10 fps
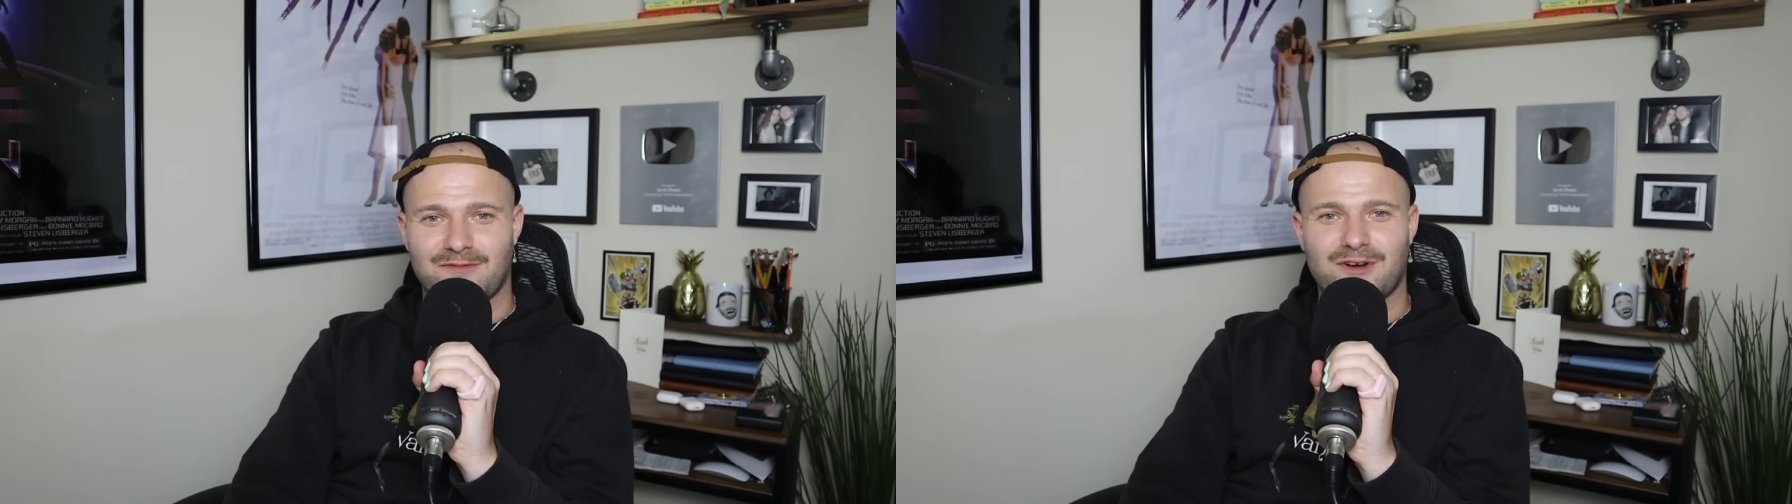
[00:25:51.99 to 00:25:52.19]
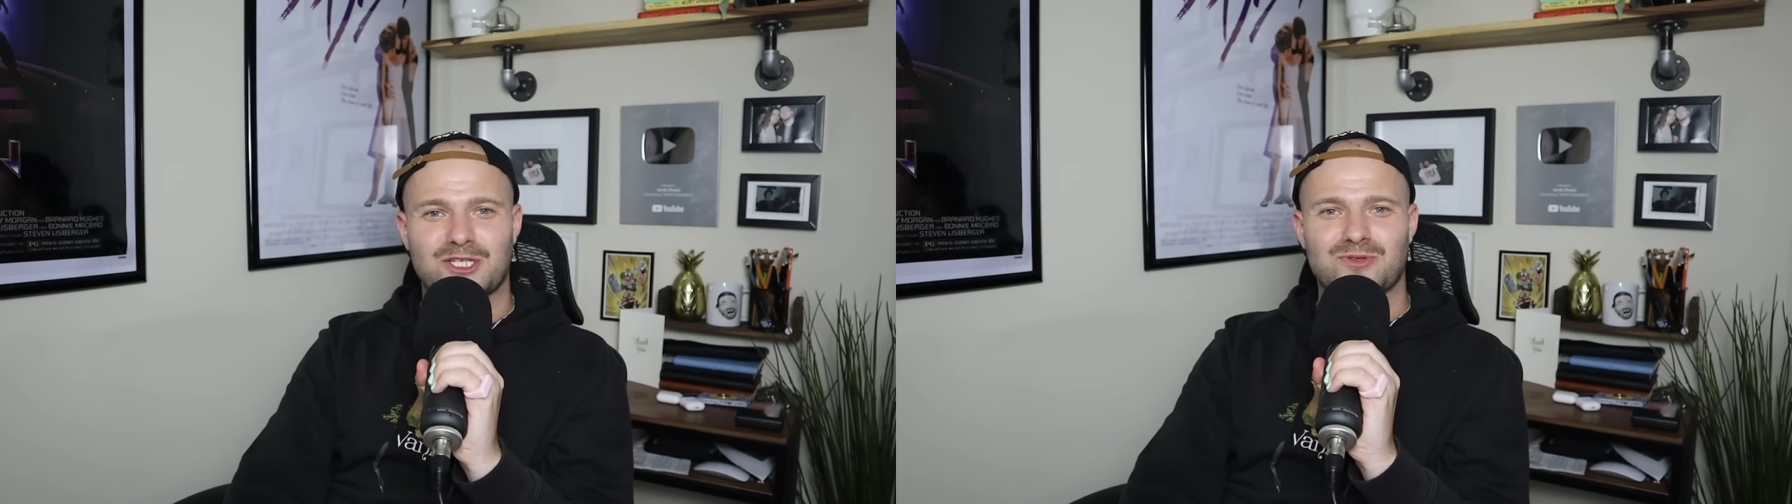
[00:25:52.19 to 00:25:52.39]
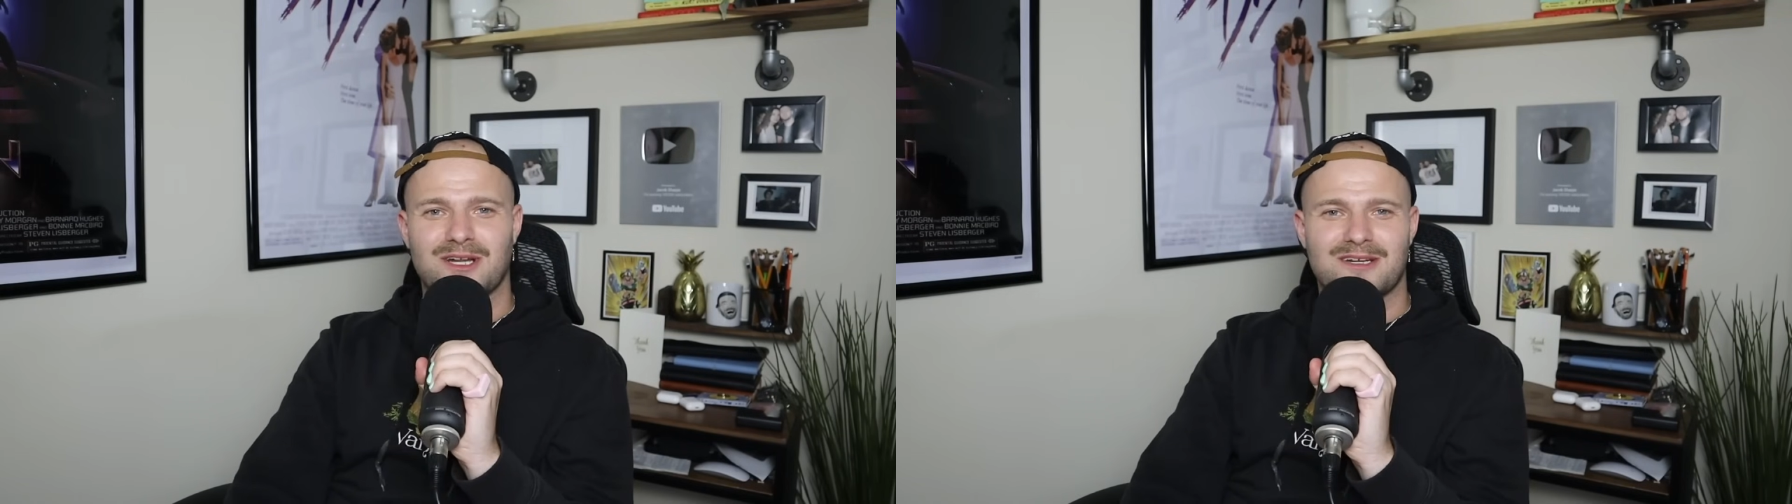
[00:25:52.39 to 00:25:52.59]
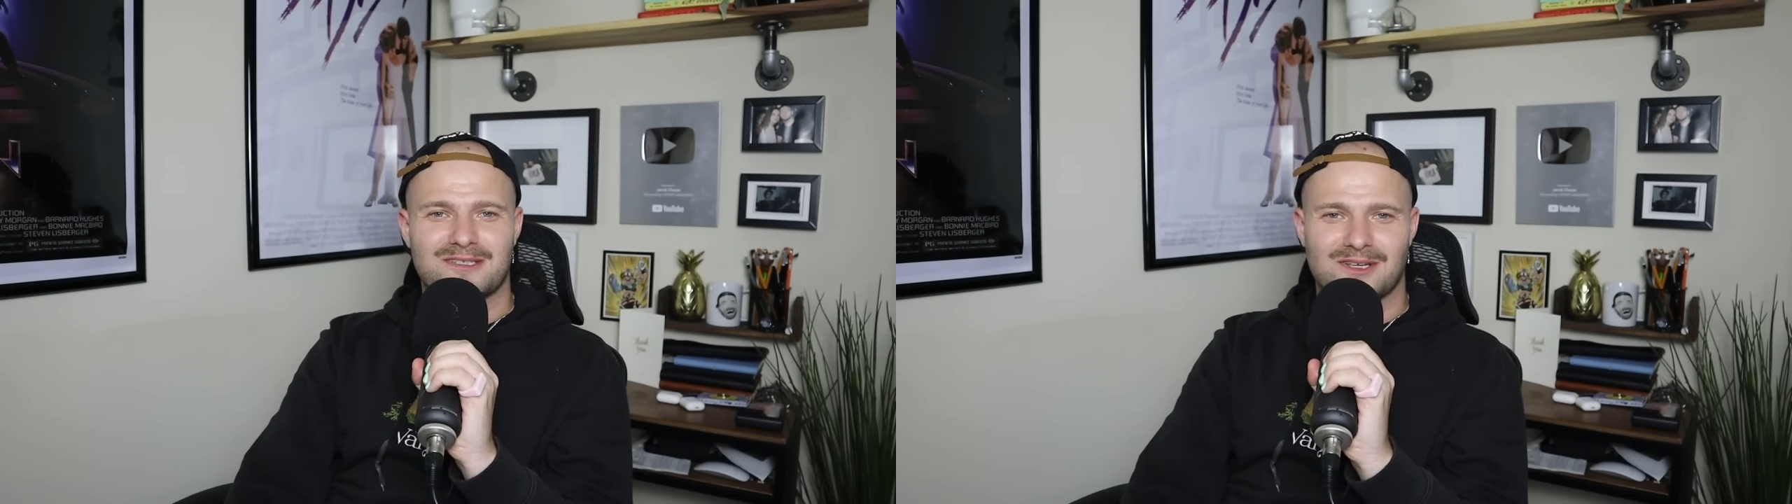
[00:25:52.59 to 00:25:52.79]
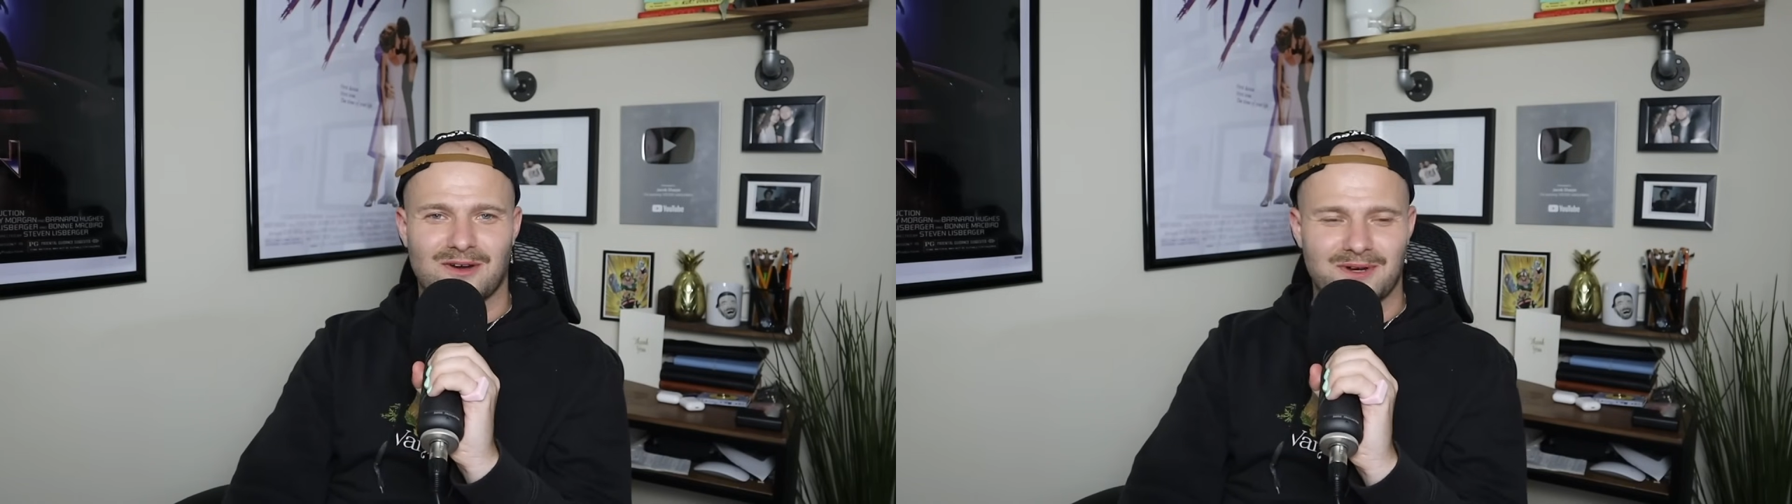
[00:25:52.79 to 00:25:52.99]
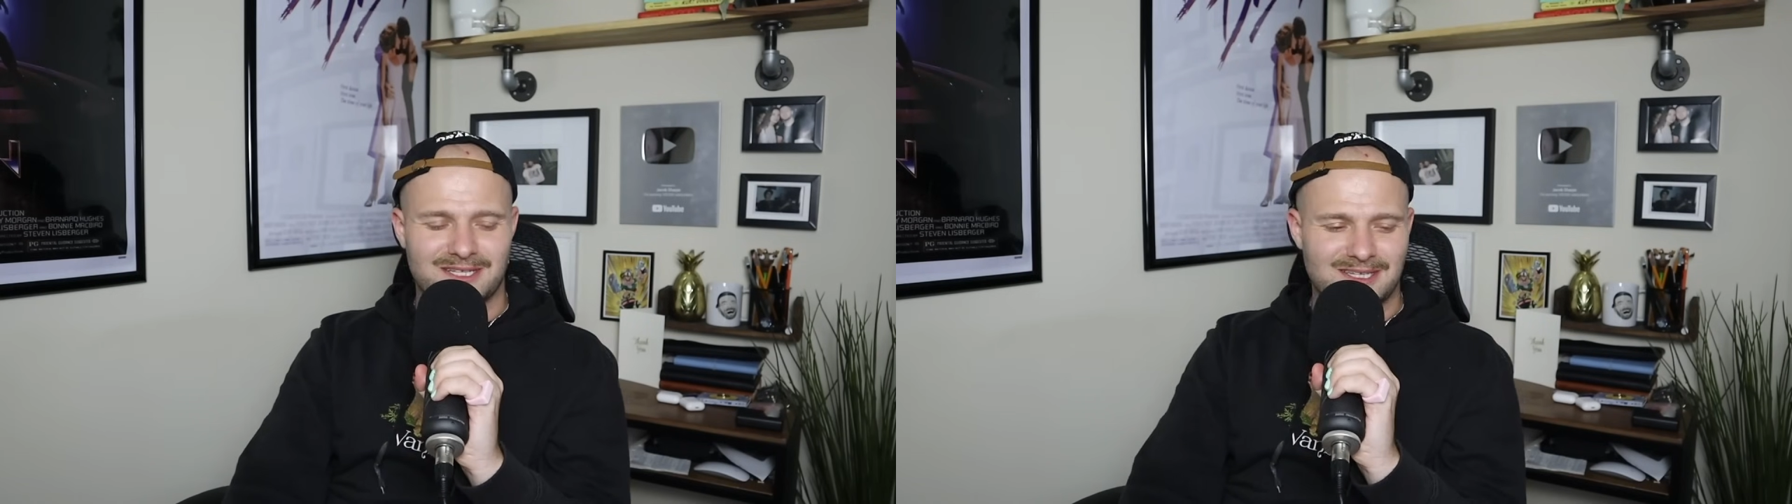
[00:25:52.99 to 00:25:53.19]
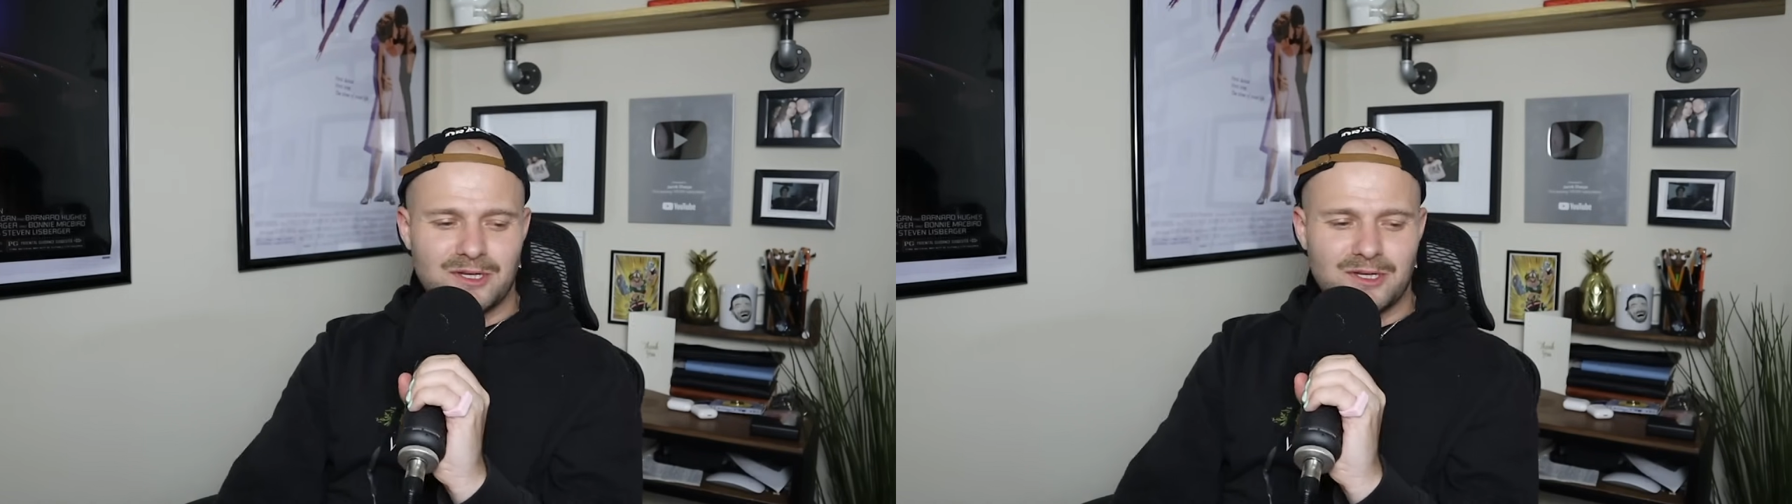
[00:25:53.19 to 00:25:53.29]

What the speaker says: frustrated as always.